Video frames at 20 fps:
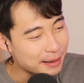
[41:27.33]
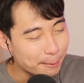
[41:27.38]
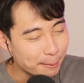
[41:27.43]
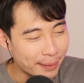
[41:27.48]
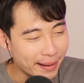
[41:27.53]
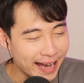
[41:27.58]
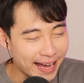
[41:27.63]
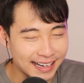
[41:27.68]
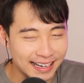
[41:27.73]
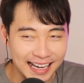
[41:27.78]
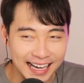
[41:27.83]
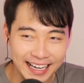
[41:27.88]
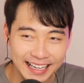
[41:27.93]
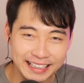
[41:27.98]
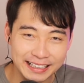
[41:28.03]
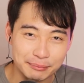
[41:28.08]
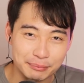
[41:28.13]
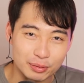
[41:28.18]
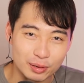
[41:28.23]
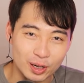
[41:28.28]
bad
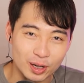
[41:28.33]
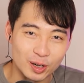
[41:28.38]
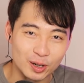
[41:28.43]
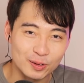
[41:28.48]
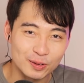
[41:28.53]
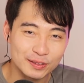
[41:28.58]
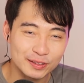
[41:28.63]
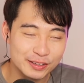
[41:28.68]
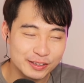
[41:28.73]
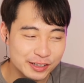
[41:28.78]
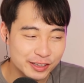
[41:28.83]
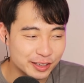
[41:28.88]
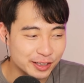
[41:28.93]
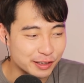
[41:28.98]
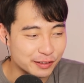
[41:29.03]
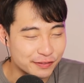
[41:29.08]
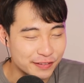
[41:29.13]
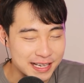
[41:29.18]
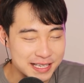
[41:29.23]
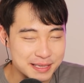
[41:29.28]
lighting, bro. You need to
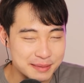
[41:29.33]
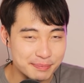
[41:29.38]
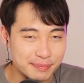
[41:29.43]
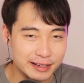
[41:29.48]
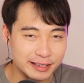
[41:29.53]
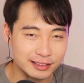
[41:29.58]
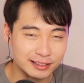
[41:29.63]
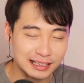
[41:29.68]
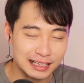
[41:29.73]
invest in better